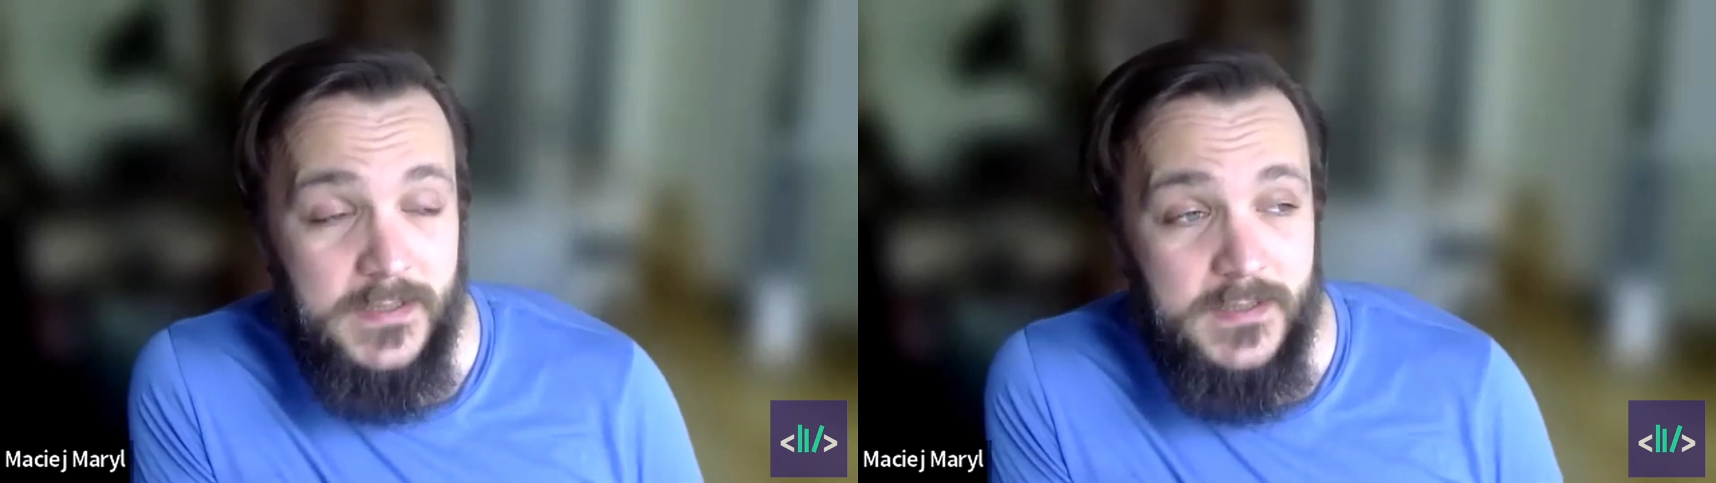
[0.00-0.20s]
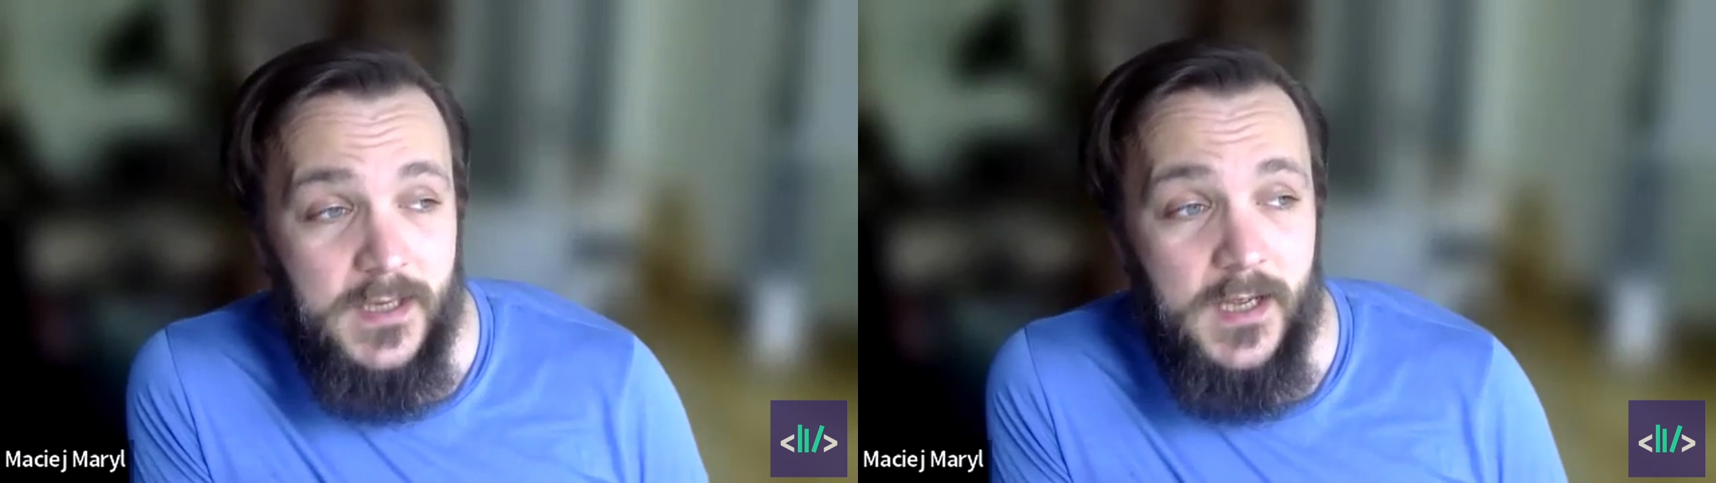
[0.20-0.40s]

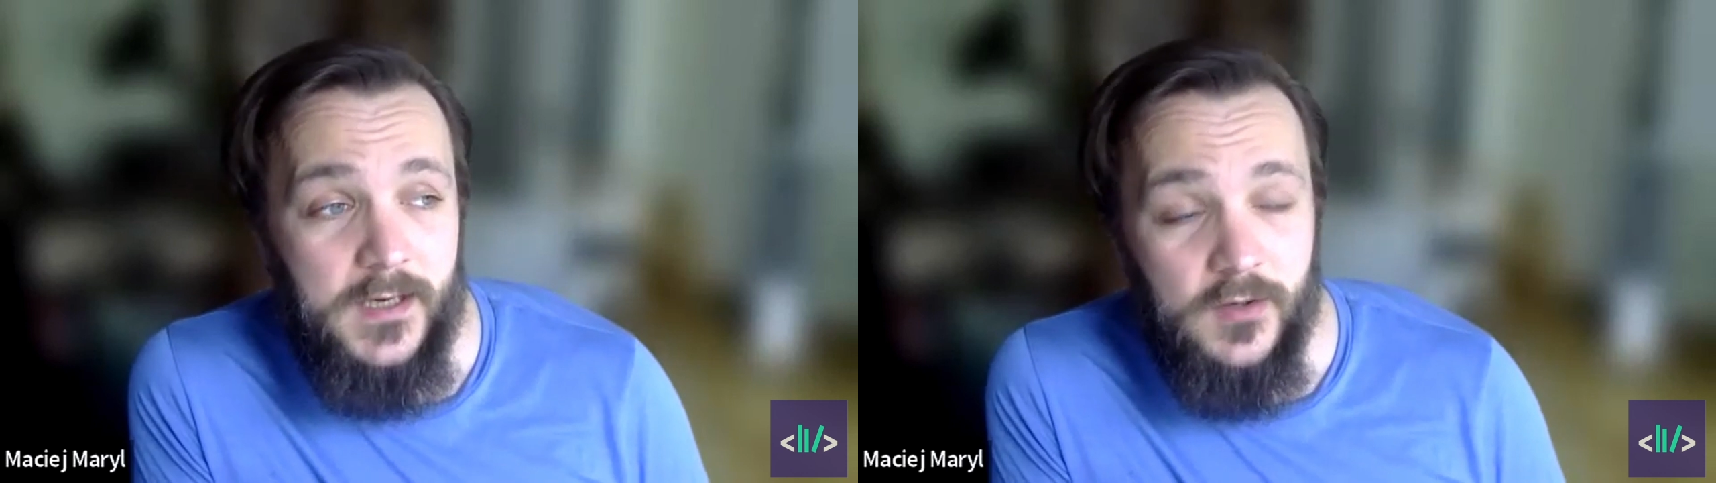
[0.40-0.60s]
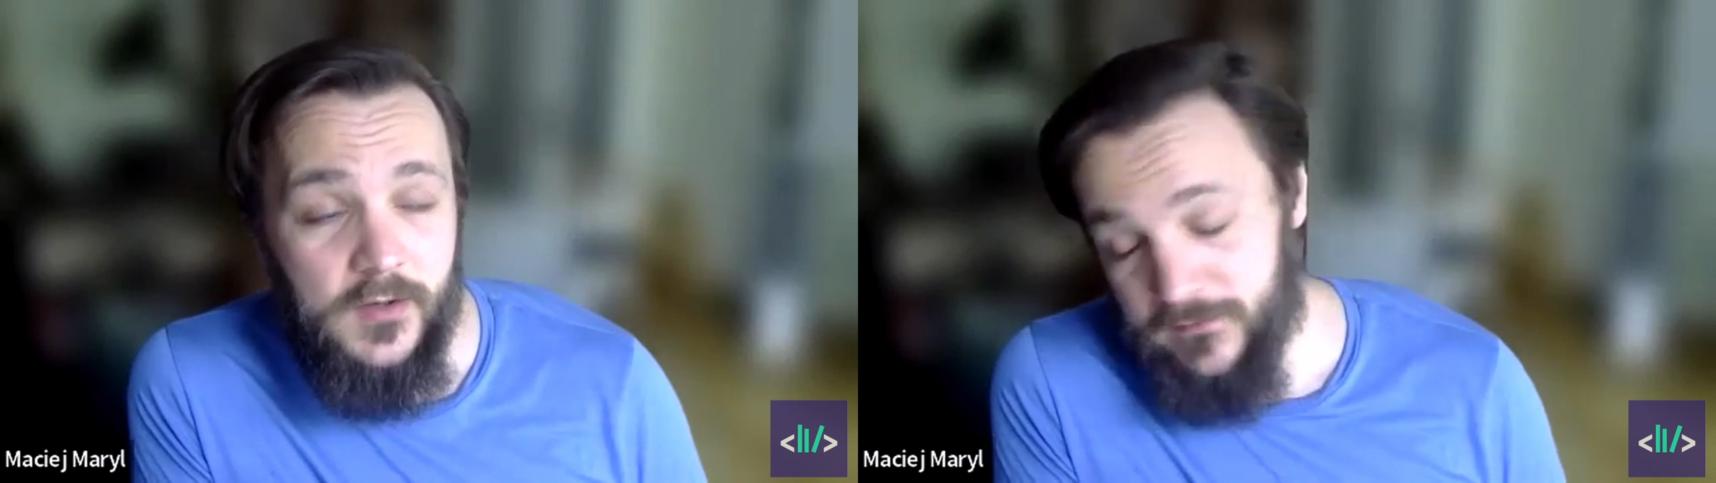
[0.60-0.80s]

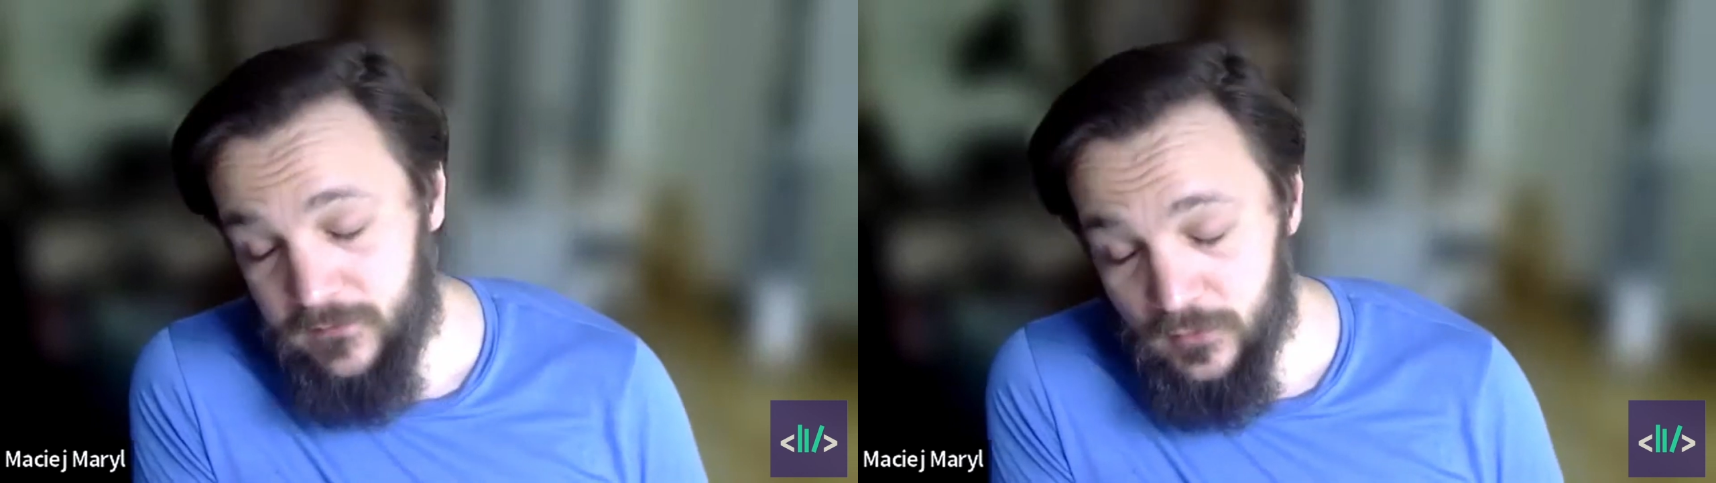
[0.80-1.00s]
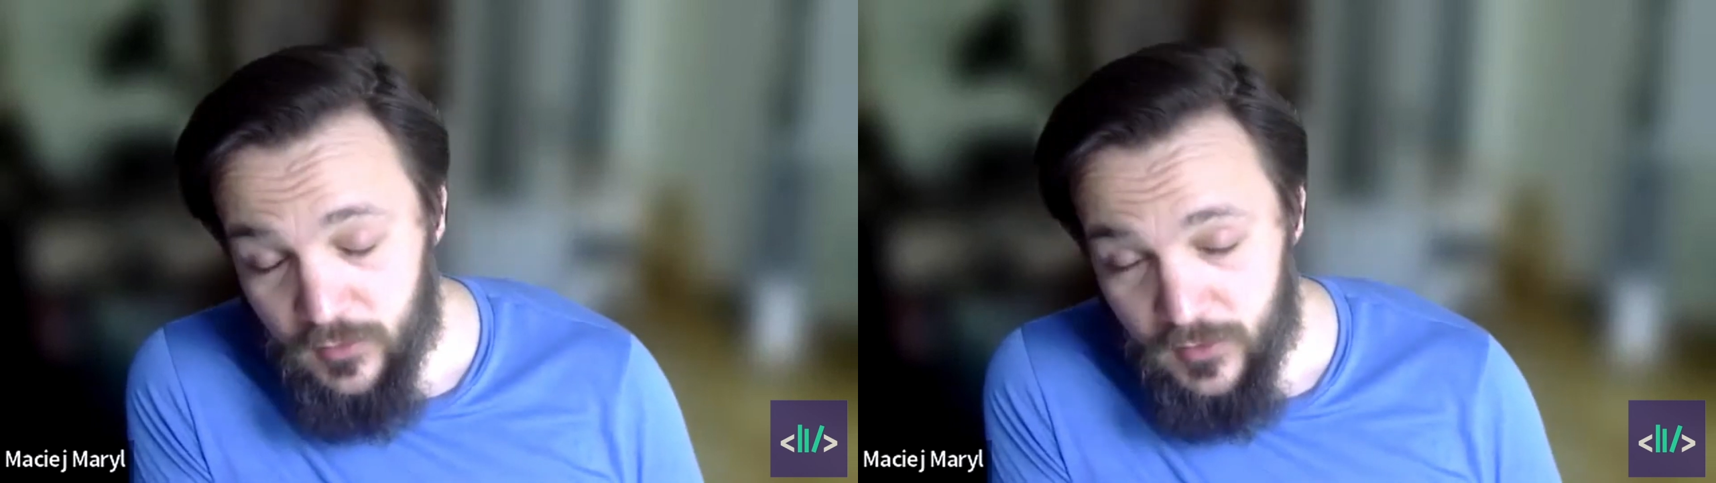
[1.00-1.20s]
got a
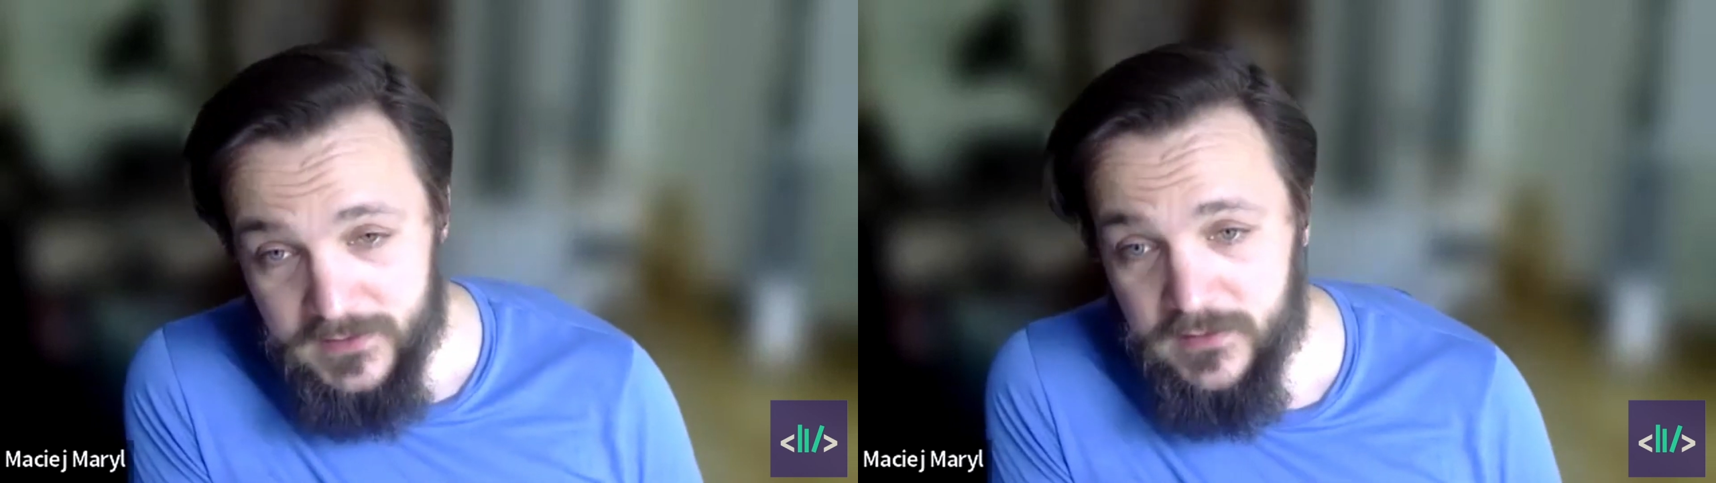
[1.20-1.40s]
Fulbright